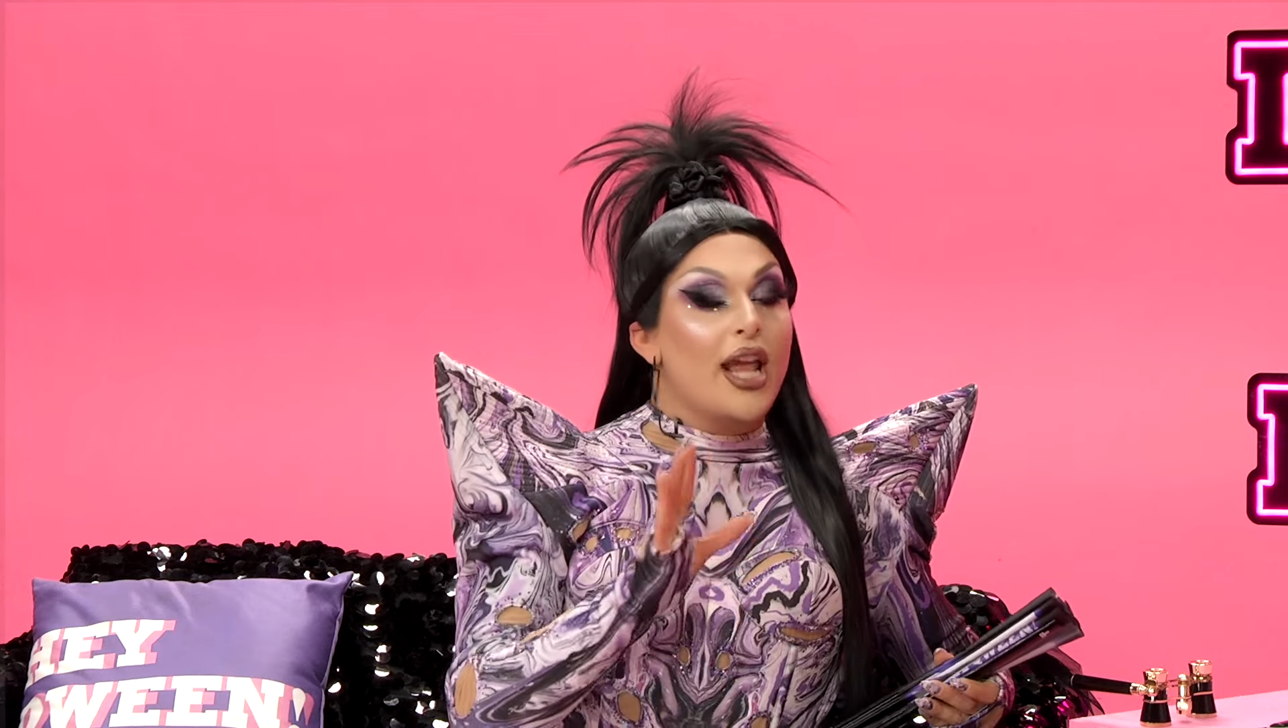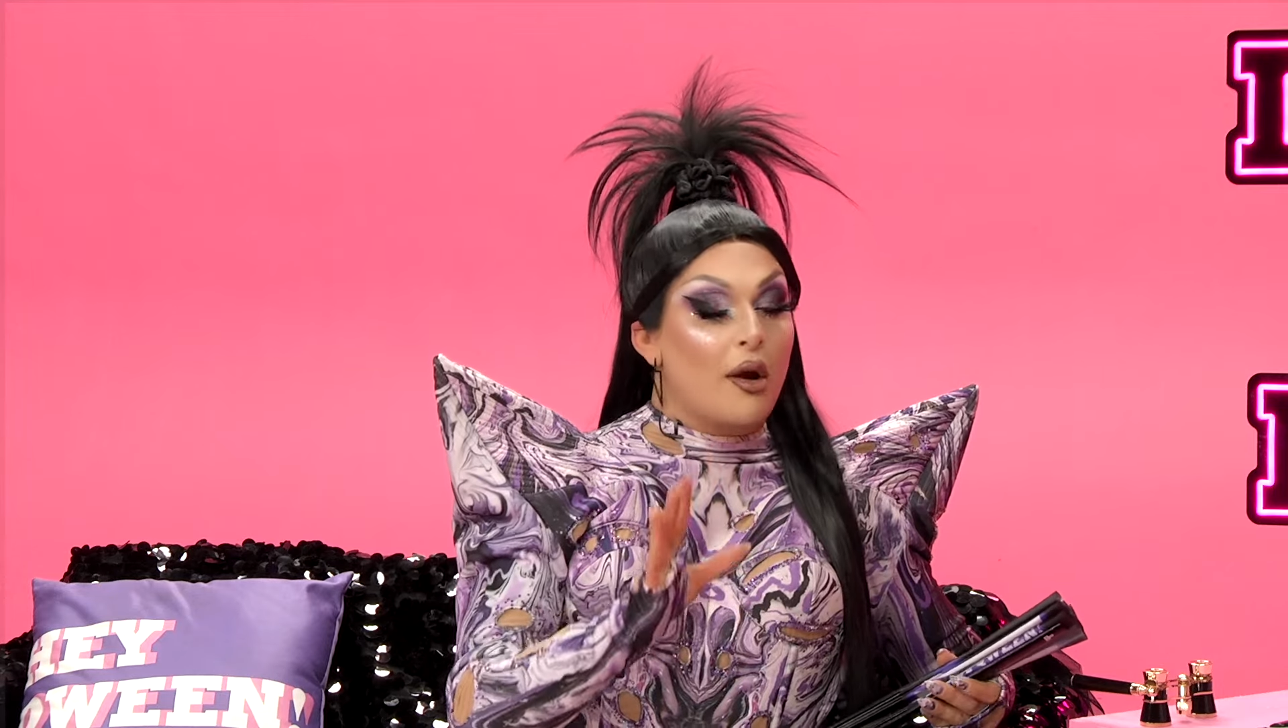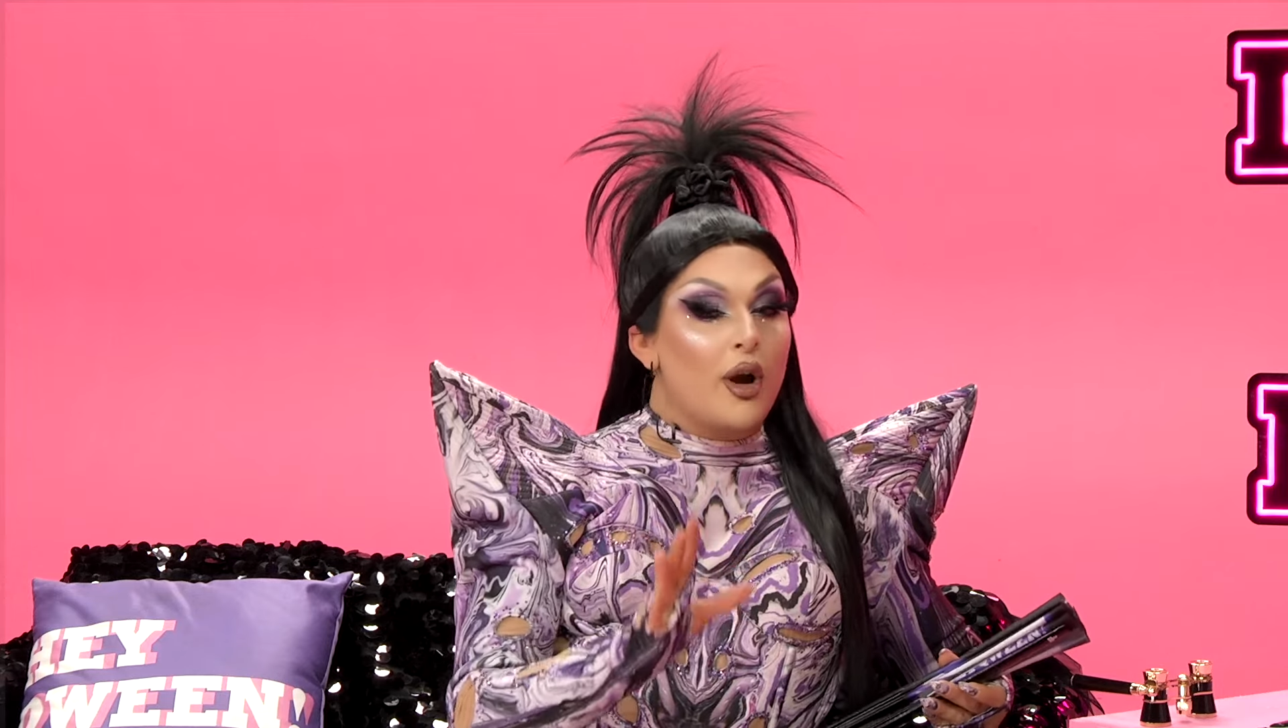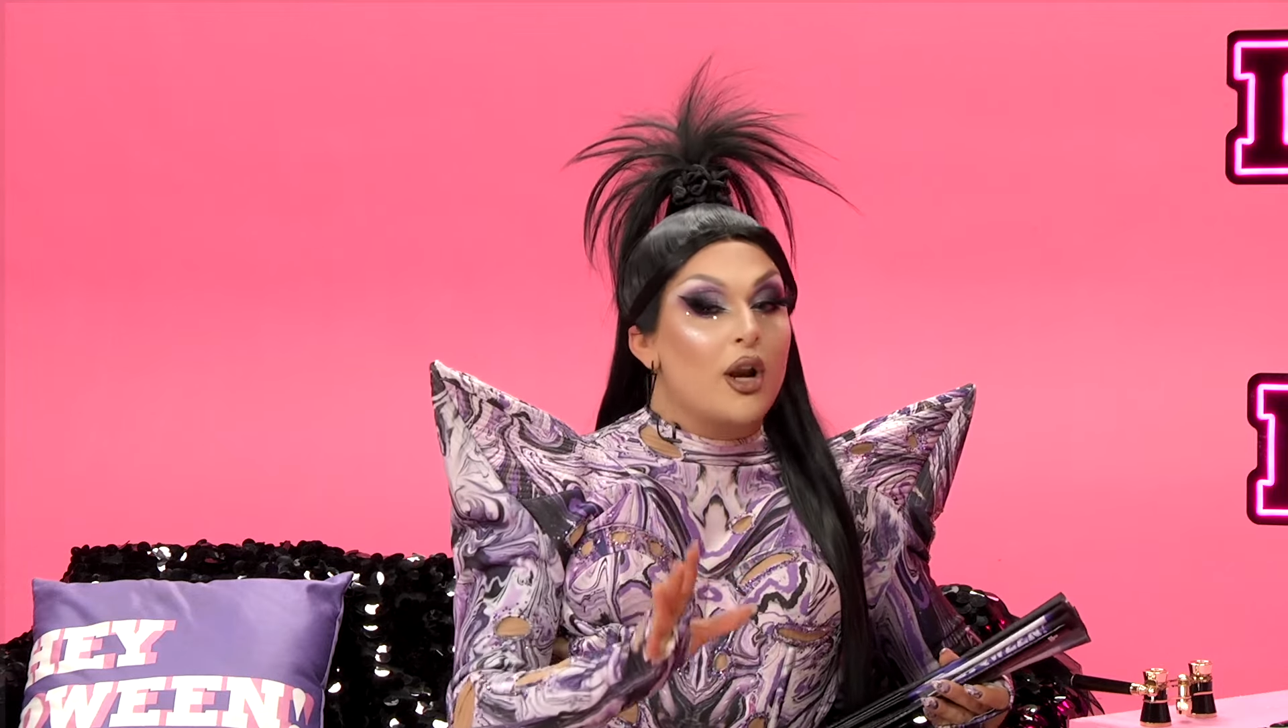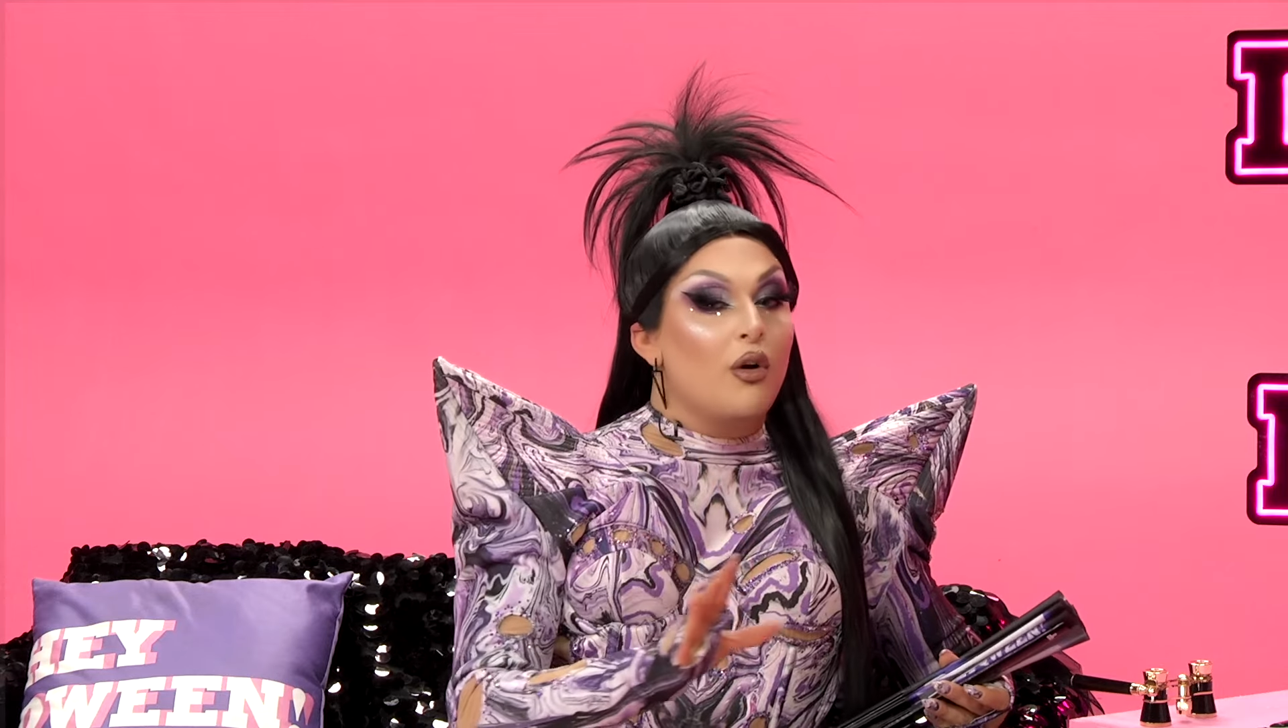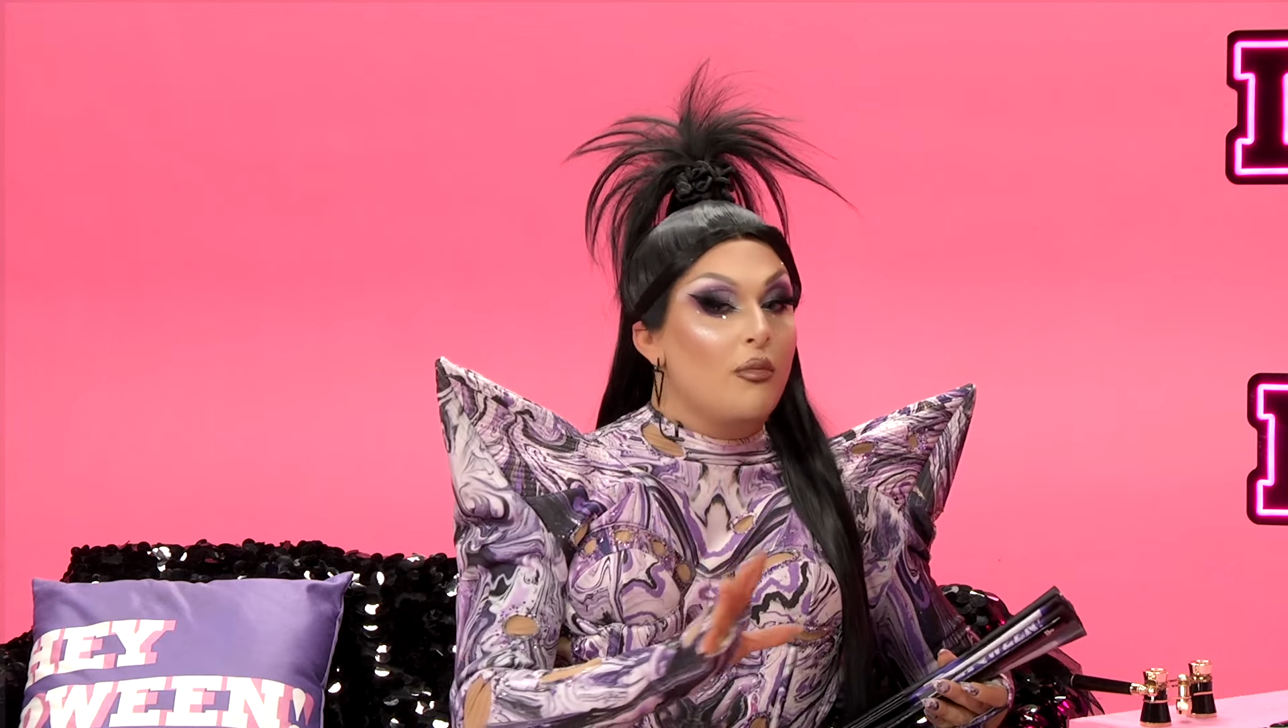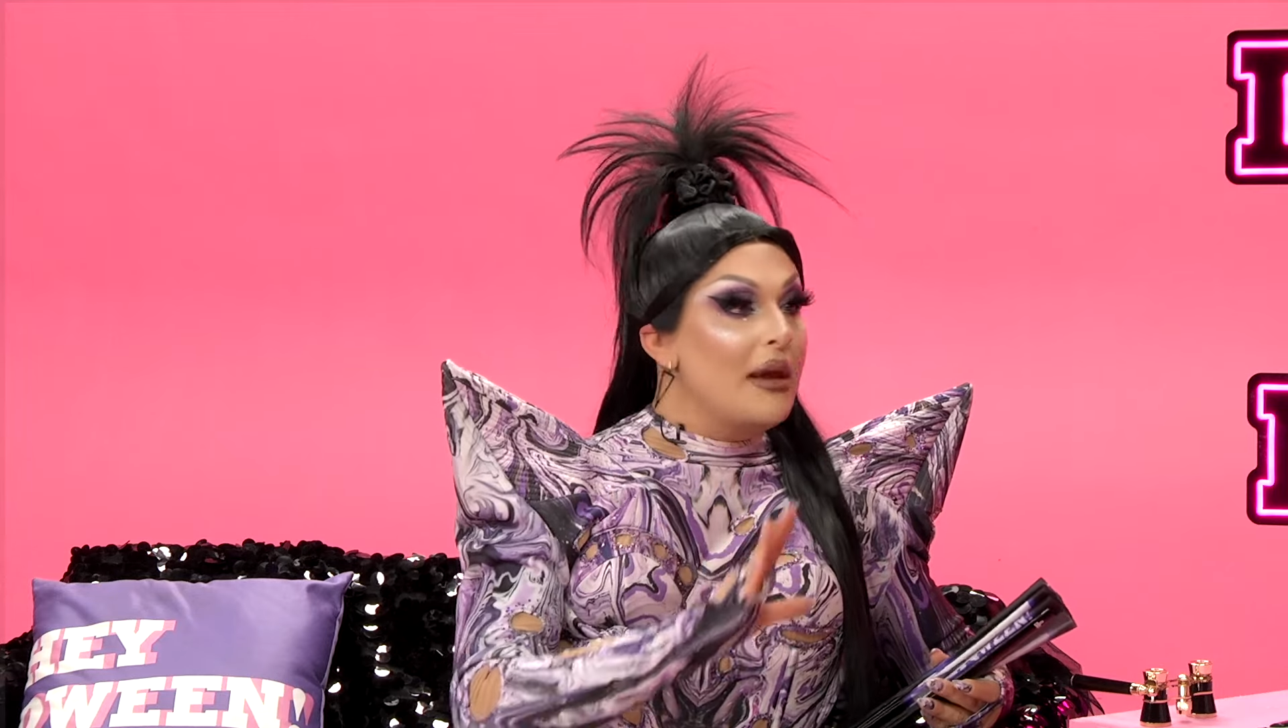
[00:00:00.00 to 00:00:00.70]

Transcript: to get critical,